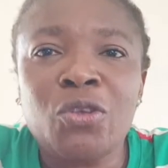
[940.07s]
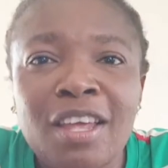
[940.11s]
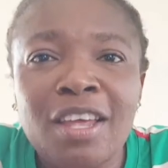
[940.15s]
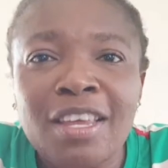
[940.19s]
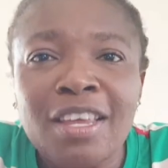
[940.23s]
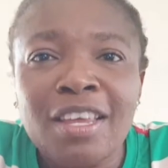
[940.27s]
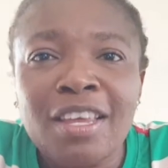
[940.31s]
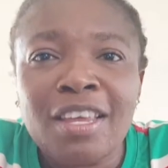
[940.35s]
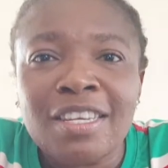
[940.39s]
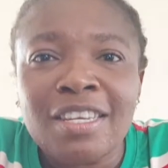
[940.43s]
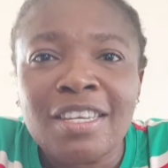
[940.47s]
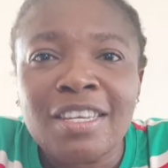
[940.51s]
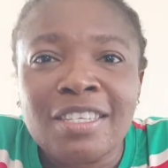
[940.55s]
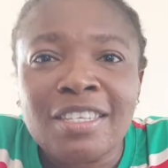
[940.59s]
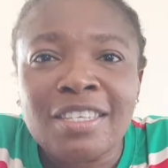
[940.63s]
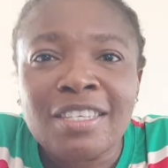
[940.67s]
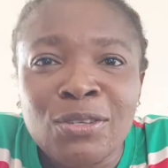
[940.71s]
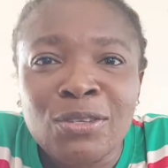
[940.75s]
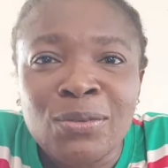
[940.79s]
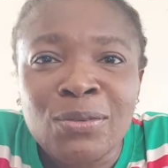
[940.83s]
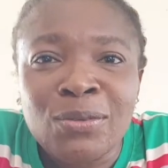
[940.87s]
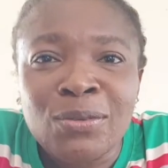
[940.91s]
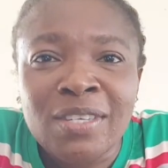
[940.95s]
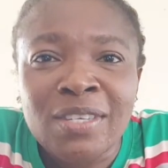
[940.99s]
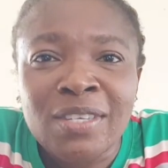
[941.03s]

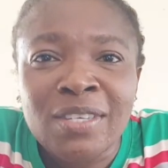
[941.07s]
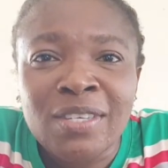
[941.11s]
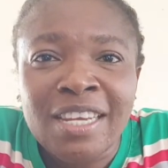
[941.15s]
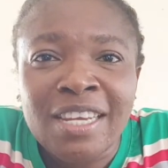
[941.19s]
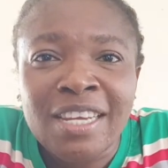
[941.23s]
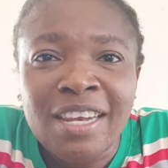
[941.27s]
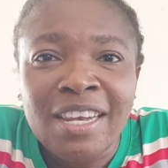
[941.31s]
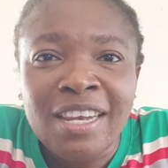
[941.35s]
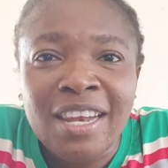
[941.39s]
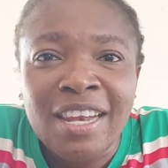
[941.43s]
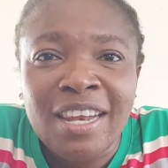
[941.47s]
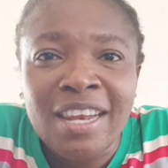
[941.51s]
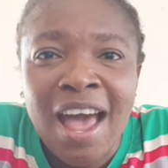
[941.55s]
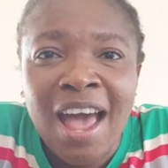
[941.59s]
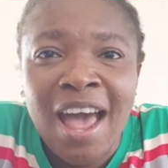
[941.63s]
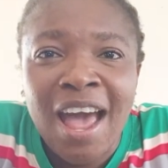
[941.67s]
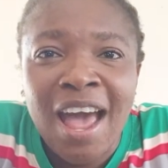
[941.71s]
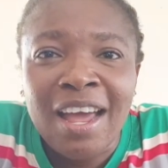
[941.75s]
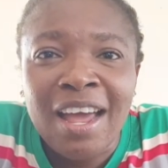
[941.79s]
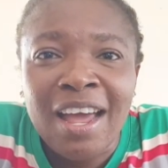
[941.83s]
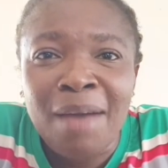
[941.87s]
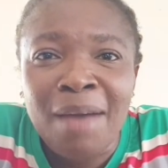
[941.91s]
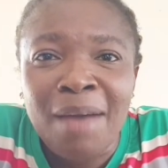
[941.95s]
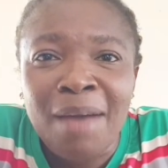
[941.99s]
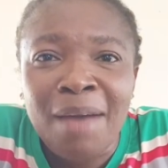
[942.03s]
Suzila
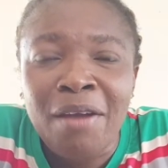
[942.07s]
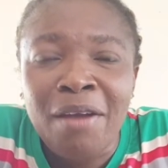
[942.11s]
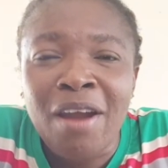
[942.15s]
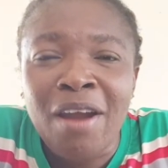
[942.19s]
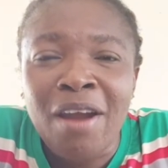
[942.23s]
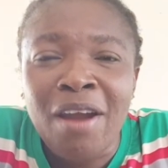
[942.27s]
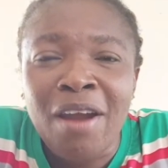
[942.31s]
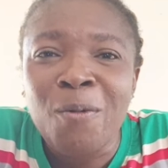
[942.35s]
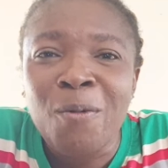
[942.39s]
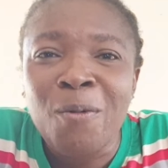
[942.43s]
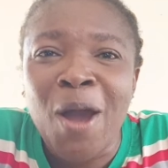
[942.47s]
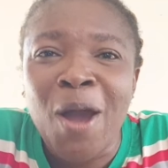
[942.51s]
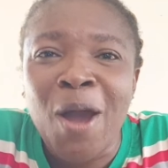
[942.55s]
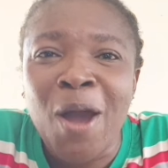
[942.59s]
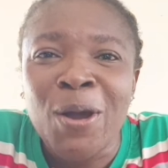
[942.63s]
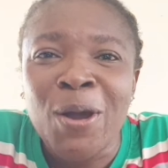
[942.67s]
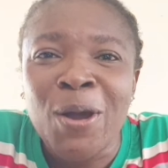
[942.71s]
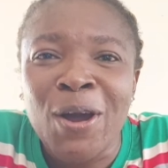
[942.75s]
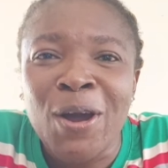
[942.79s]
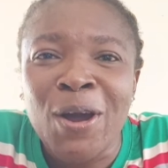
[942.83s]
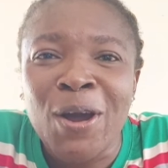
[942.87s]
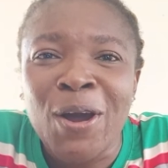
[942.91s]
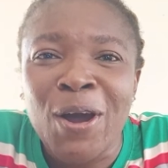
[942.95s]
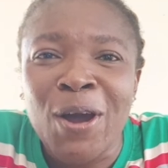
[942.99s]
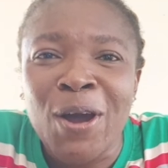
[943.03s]
camera,
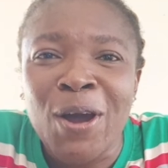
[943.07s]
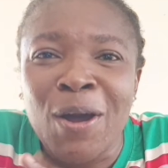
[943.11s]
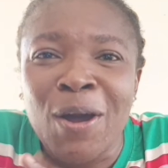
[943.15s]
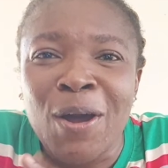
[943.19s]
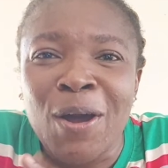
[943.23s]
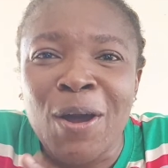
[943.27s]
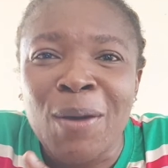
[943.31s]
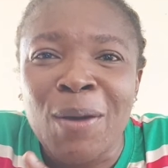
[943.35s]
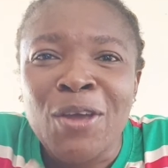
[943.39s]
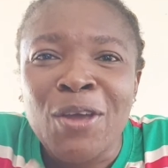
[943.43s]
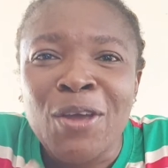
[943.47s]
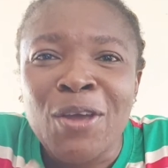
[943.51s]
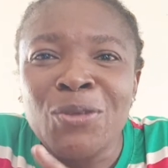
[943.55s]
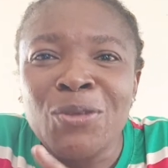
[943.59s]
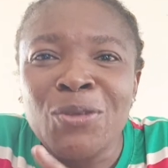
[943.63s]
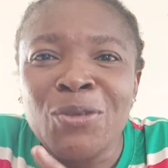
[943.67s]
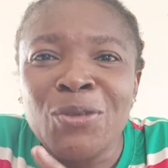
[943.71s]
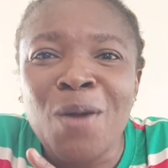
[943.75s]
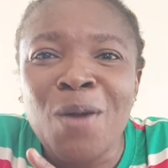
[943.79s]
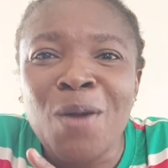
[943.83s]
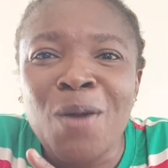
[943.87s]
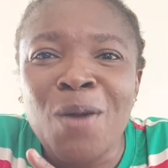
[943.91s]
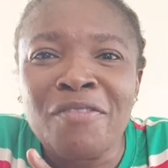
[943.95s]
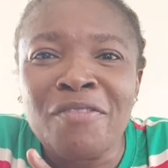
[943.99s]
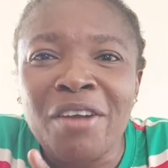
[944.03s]
welcome. You
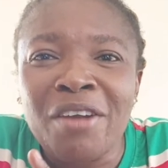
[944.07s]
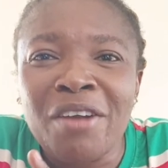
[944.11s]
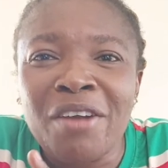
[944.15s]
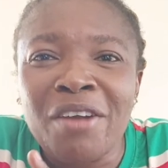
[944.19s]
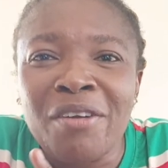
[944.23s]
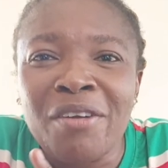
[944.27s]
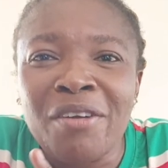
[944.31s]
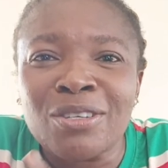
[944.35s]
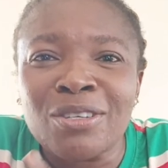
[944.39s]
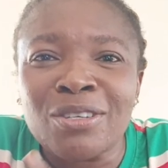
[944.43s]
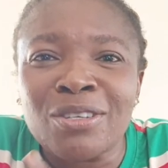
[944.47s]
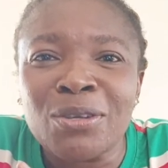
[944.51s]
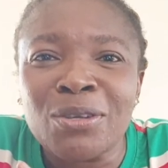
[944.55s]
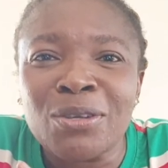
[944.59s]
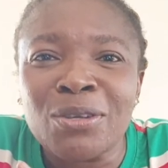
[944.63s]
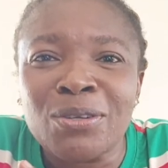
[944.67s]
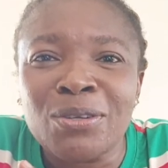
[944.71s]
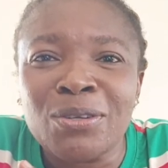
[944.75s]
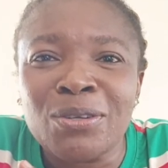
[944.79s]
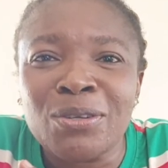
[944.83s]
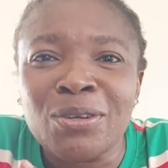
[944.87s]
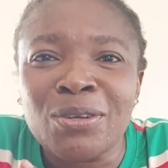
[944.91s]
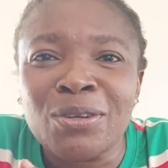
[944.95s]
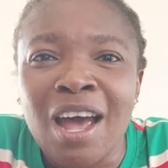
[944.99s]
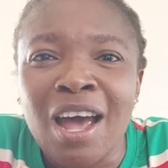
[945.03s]
work very hard, so you
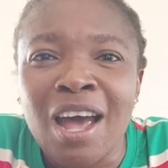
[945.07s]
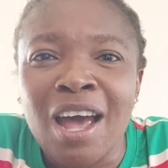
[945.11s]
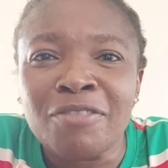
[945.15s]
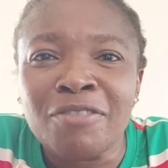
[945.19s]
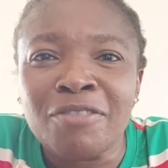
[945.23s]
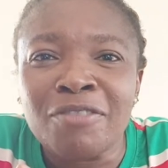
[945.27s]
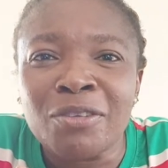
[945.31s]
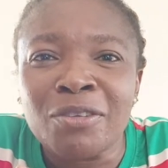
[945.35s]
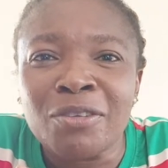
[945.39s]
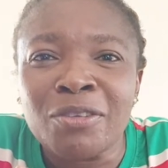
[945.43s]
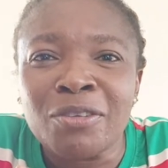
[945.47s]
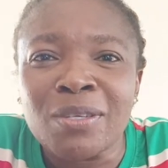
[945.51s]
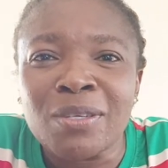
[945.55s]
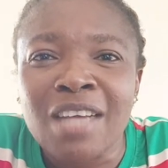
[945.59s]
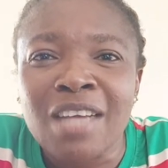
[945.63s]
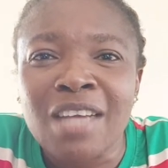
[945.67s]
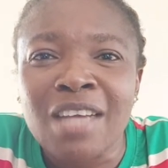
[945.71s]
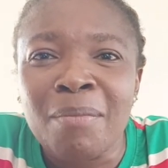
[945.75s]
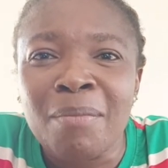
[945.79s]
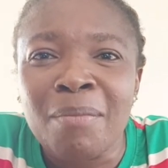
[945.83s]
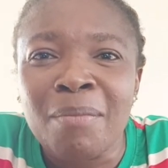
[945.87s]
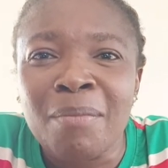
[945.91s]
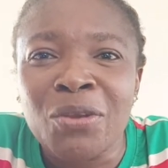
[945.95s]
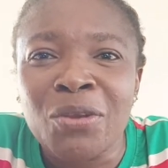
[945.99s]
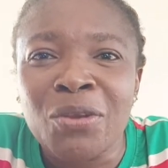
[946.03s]
don't have to scam
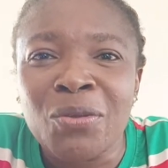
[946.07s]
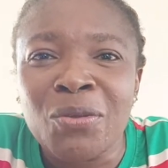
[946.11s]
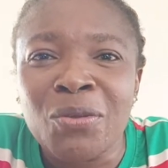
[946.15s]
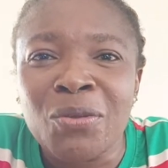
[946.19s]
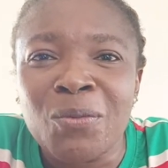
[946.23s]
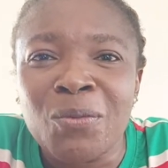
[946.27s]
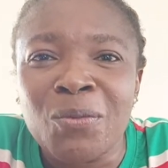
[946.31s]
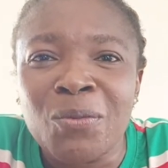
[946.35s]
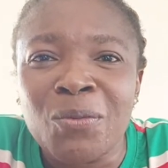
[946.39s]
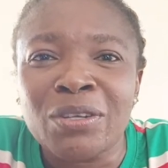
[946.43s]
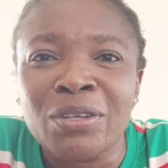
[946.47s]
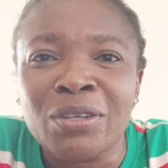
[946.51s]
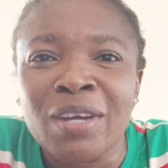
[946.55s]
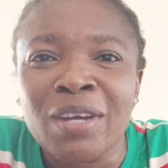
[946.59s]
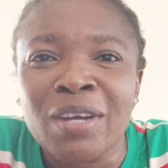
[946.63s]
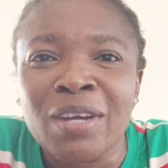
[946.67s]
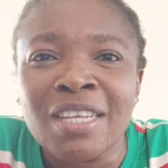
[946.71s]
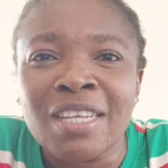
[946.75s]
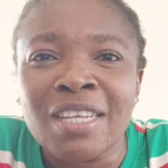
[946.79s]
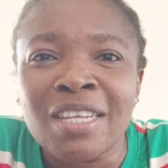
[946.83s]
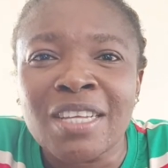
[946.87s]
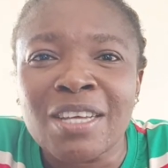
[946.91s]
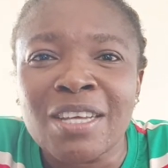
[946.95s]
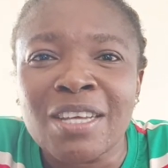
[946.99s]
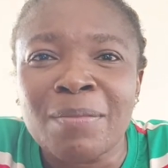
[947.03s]
anyone. You can't
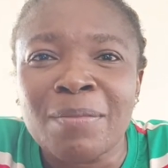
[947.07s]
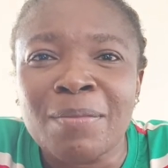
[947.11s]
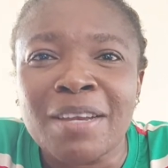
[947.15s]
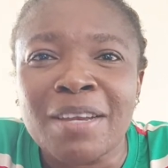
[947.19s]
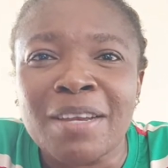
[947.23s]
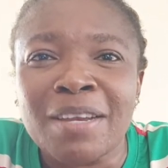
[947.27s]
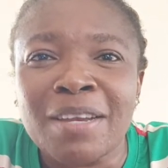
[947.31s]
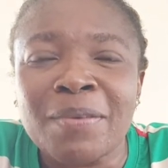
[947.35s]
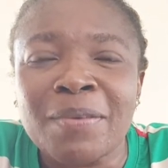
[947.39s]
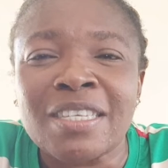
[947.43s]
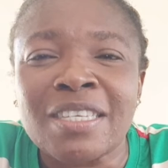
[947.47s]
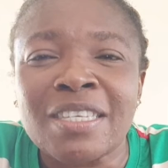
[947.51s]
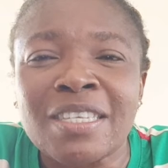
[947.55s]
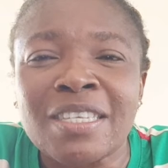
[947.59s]
tell by the person.